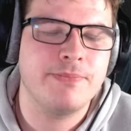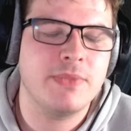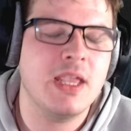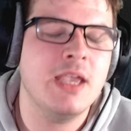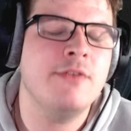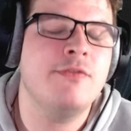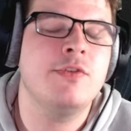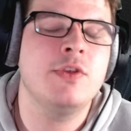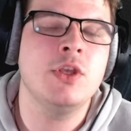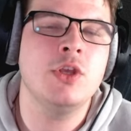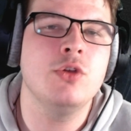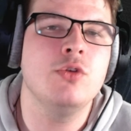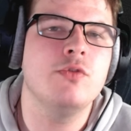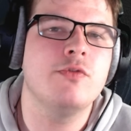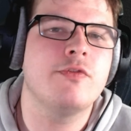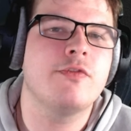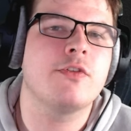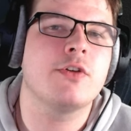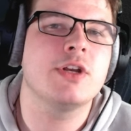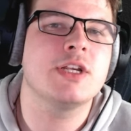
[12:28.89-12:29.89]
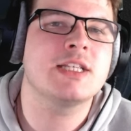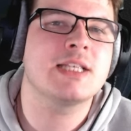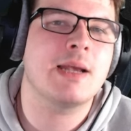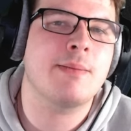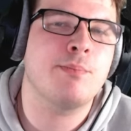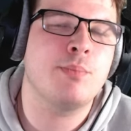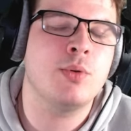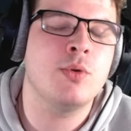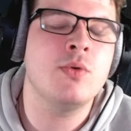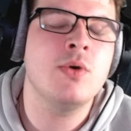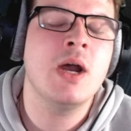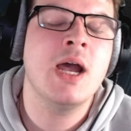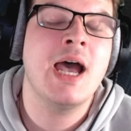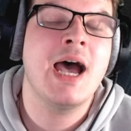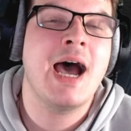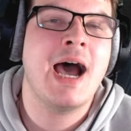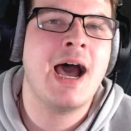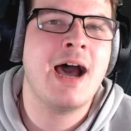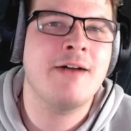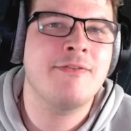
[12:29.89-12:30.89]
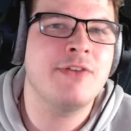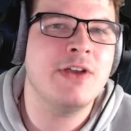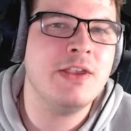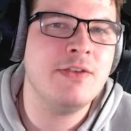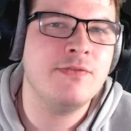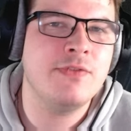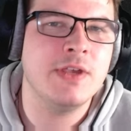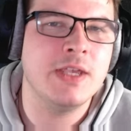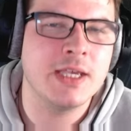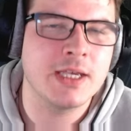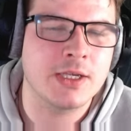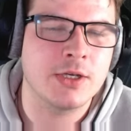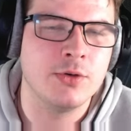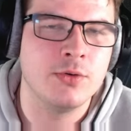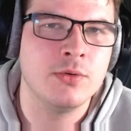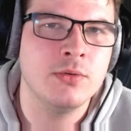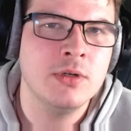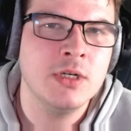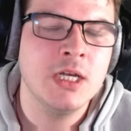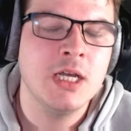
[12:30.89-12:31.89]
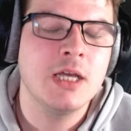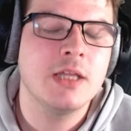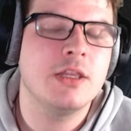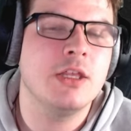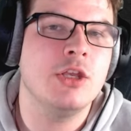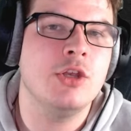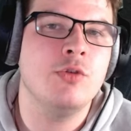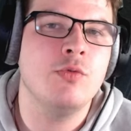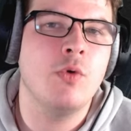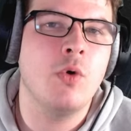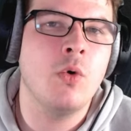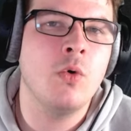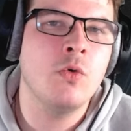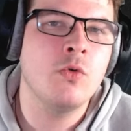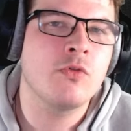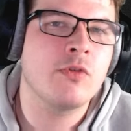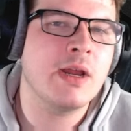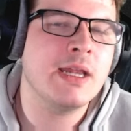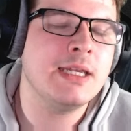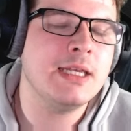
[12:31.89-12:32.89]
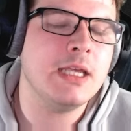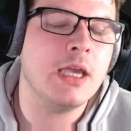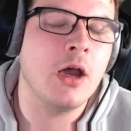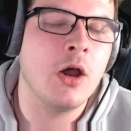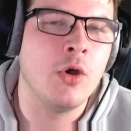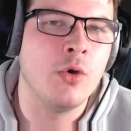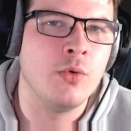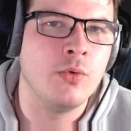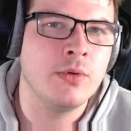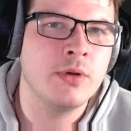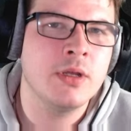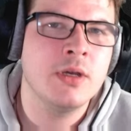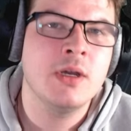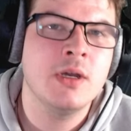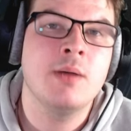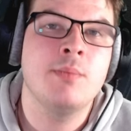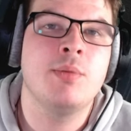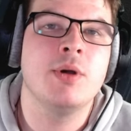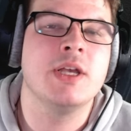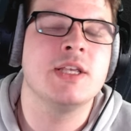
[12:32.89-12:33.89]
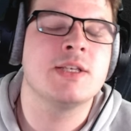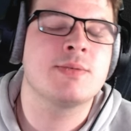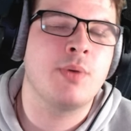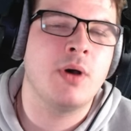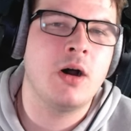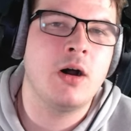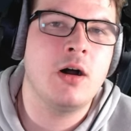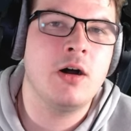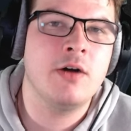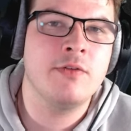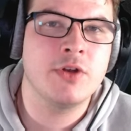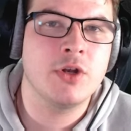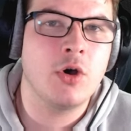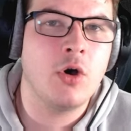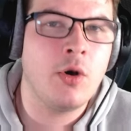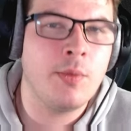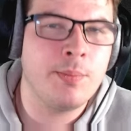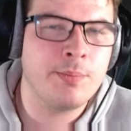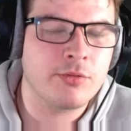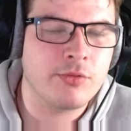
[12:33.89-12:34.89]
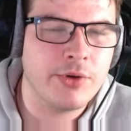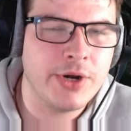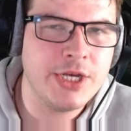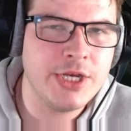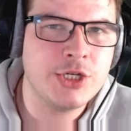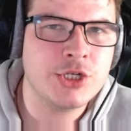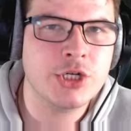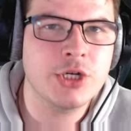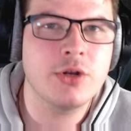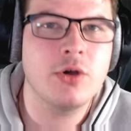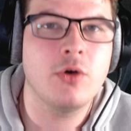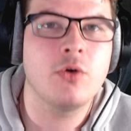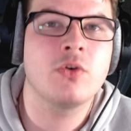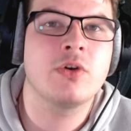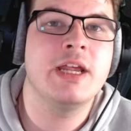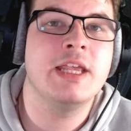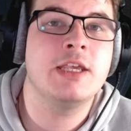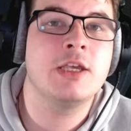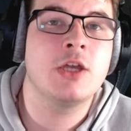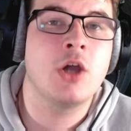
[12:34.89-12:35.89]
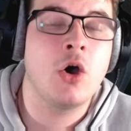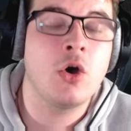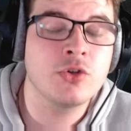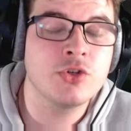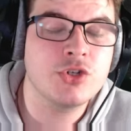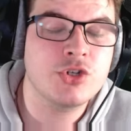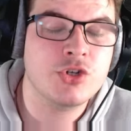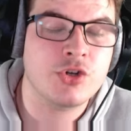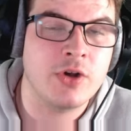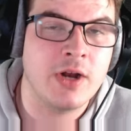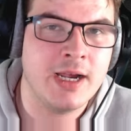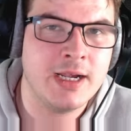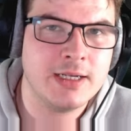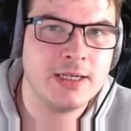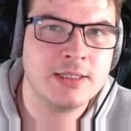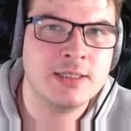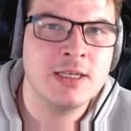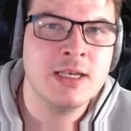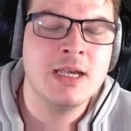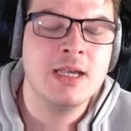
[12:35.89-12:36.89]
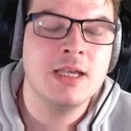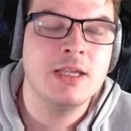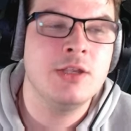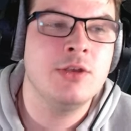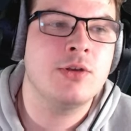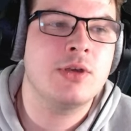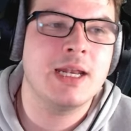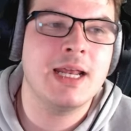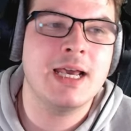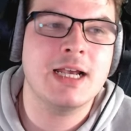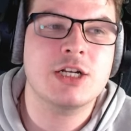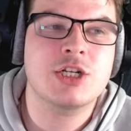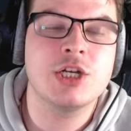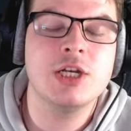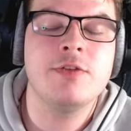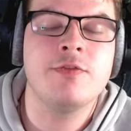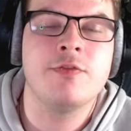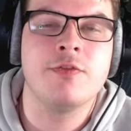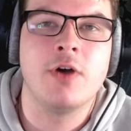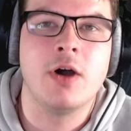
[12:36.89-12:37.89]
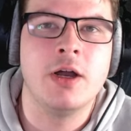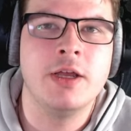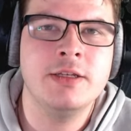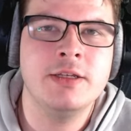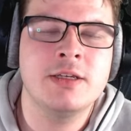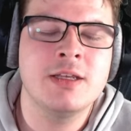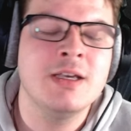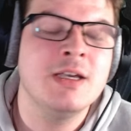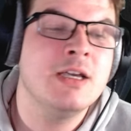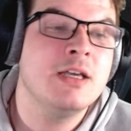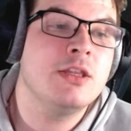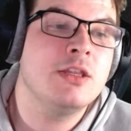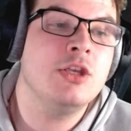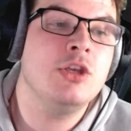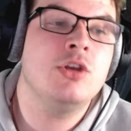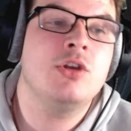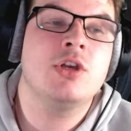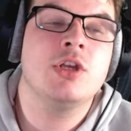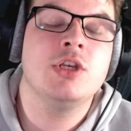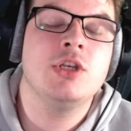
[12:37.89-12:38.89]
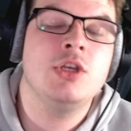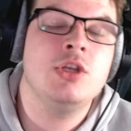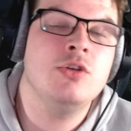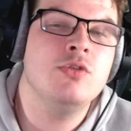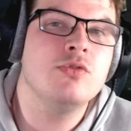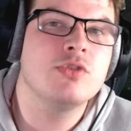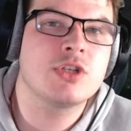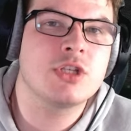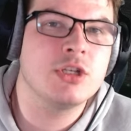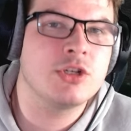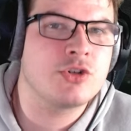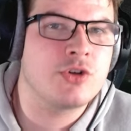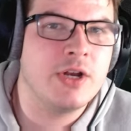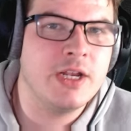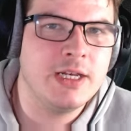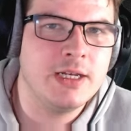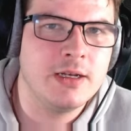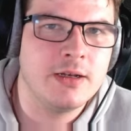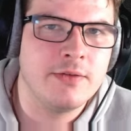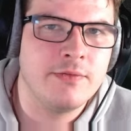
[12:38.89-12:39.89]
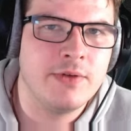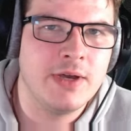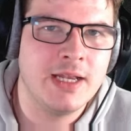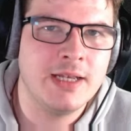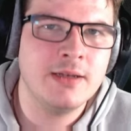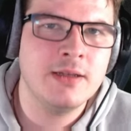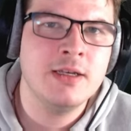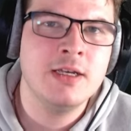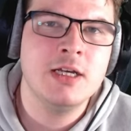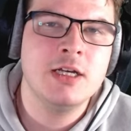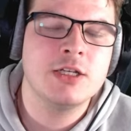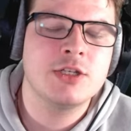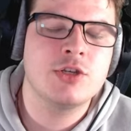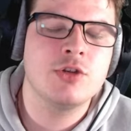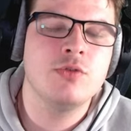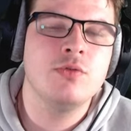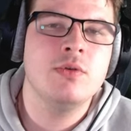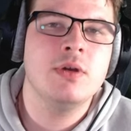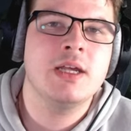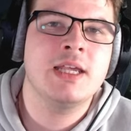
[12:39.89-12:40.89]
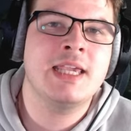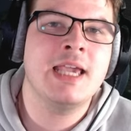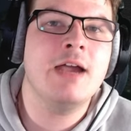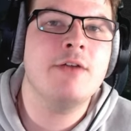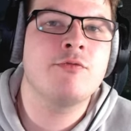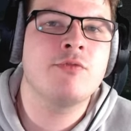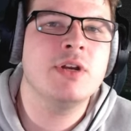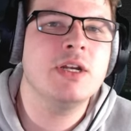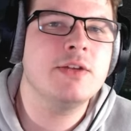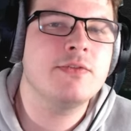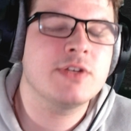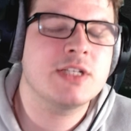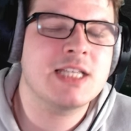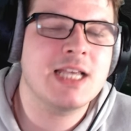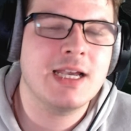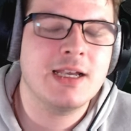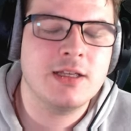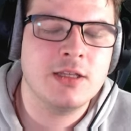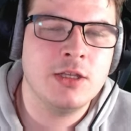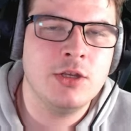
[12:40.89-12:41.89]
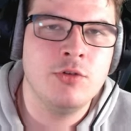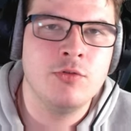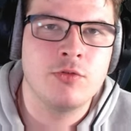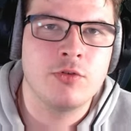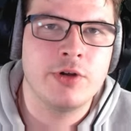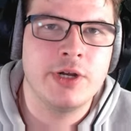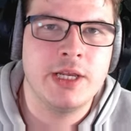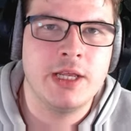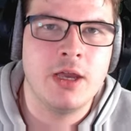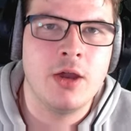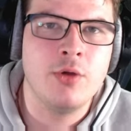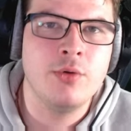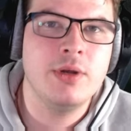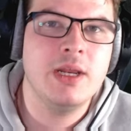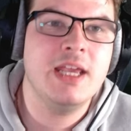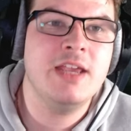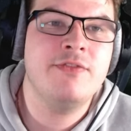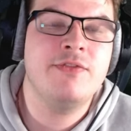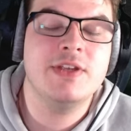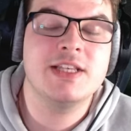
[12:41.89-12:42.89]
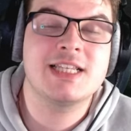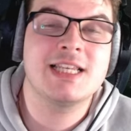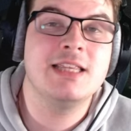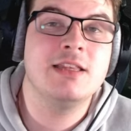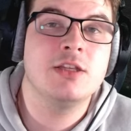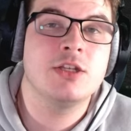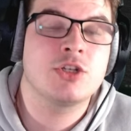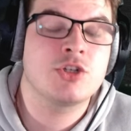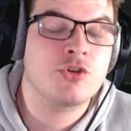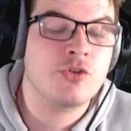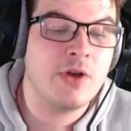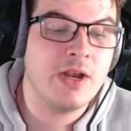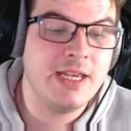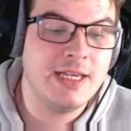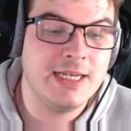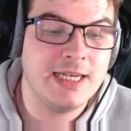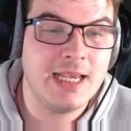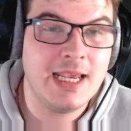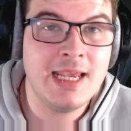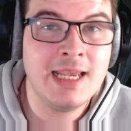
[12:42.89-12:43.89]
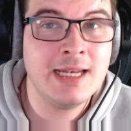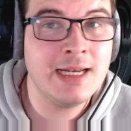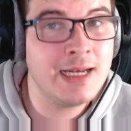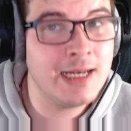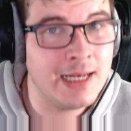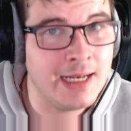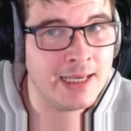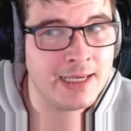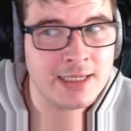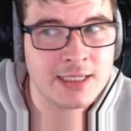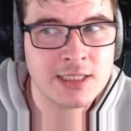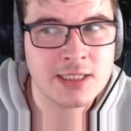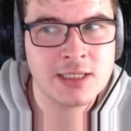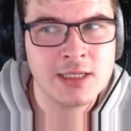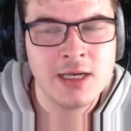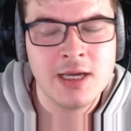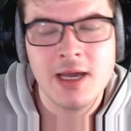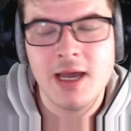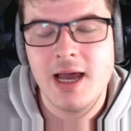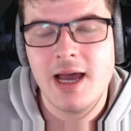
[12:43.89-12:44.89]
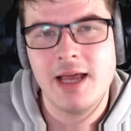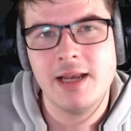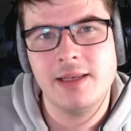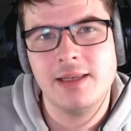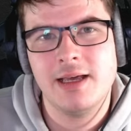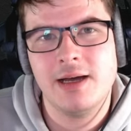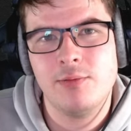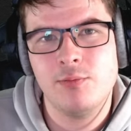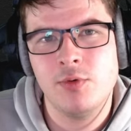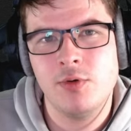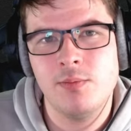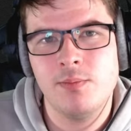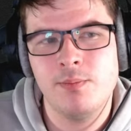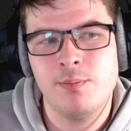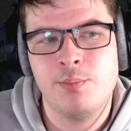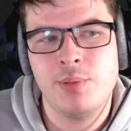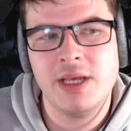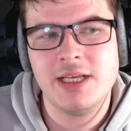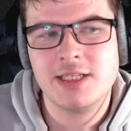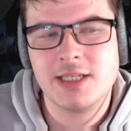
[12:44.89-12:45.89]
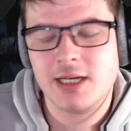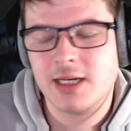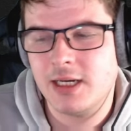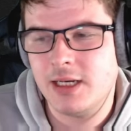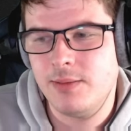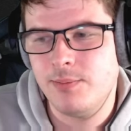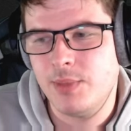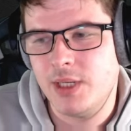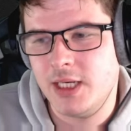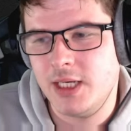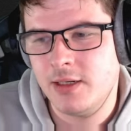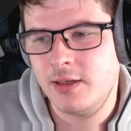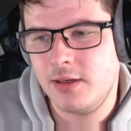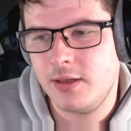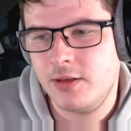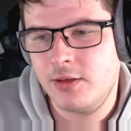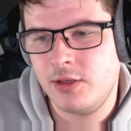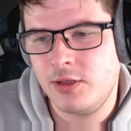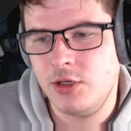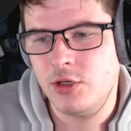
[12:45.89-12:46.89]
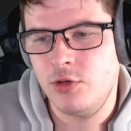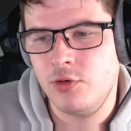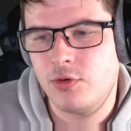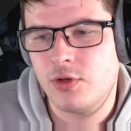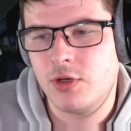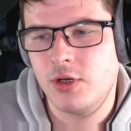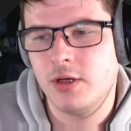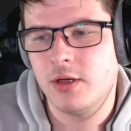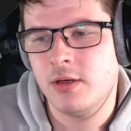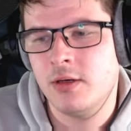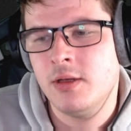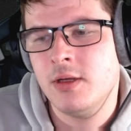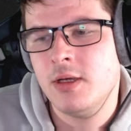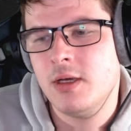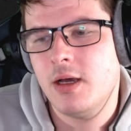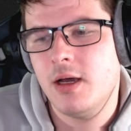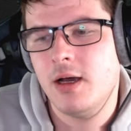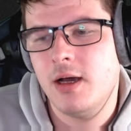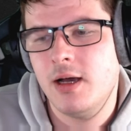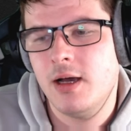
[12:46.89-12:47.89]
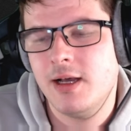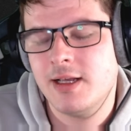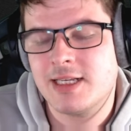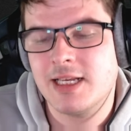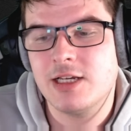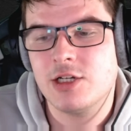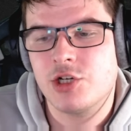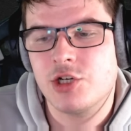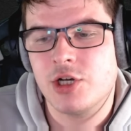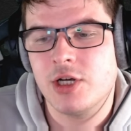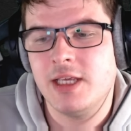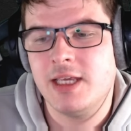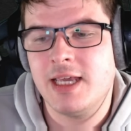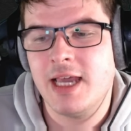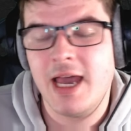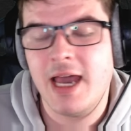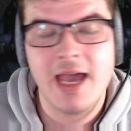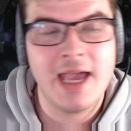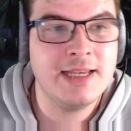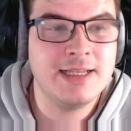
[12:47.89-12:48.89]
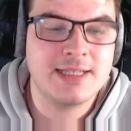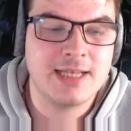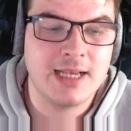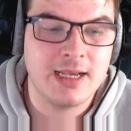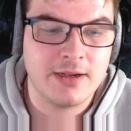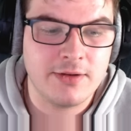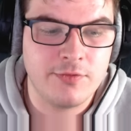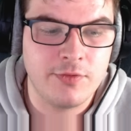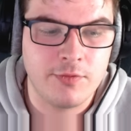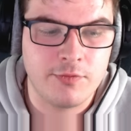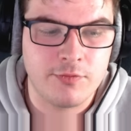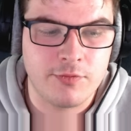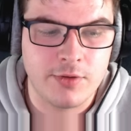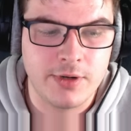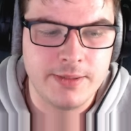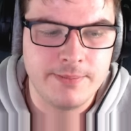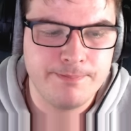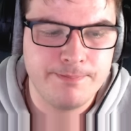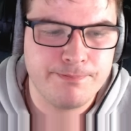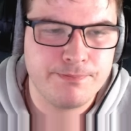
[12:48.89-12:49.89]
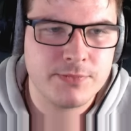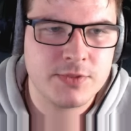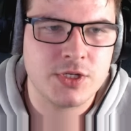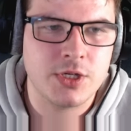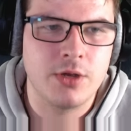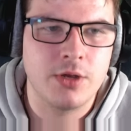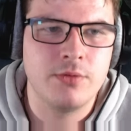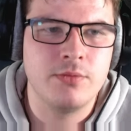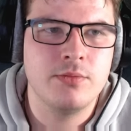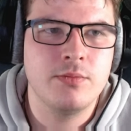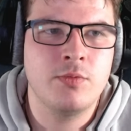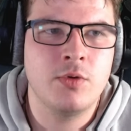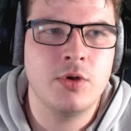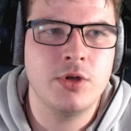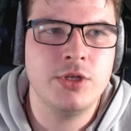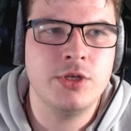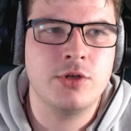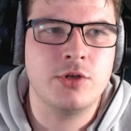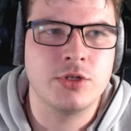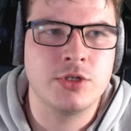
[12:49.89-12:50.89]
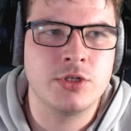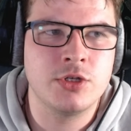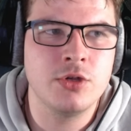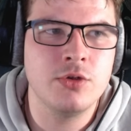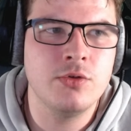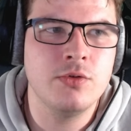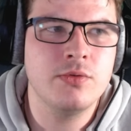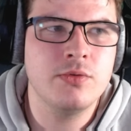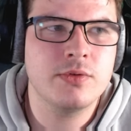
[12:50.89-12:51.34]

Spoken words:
If you, for example, have a vehicle that you already own but is part of an operation or a contract, you can actually find that you can use the trade-in event to get rid of a tank that you already own if it's in the trade-in list, and that will basically mean that you can essentially get a tank for free. So what you could do,